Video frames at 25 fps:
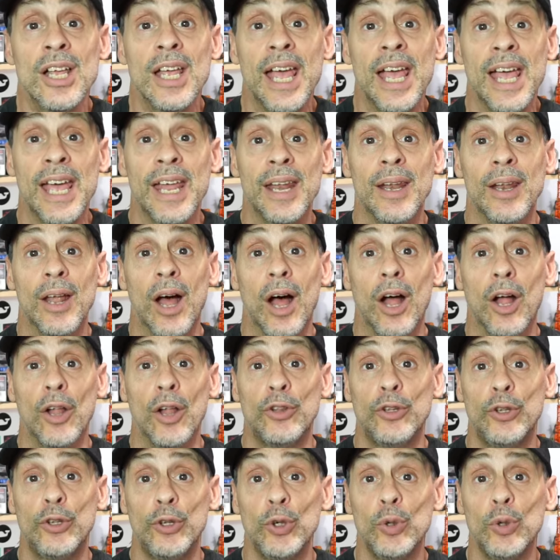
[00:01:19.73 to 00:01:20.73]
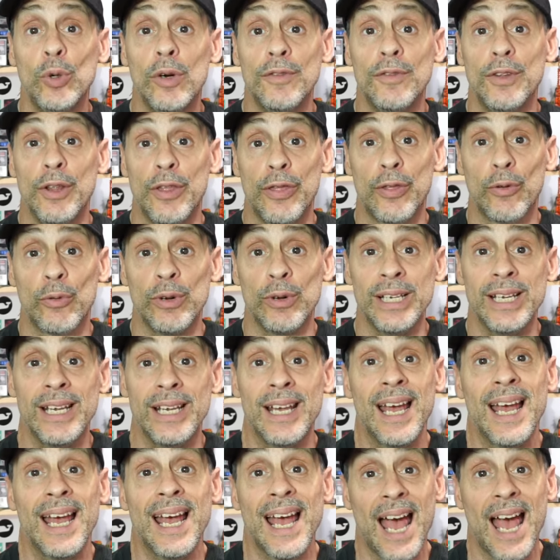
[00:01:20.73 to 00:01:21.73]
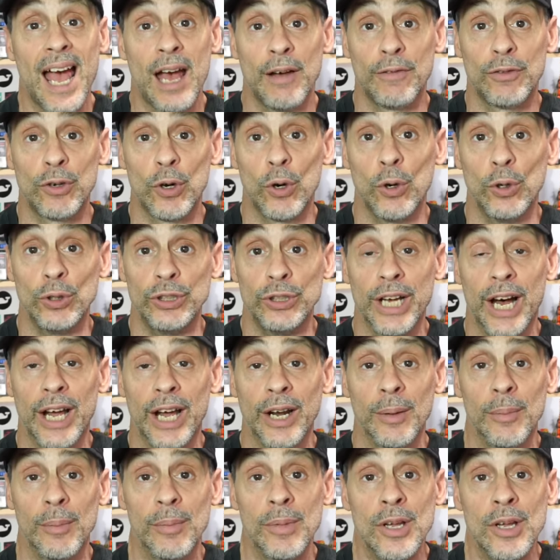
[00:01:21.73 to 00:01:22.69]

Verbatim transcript: and two of the three have codes on them.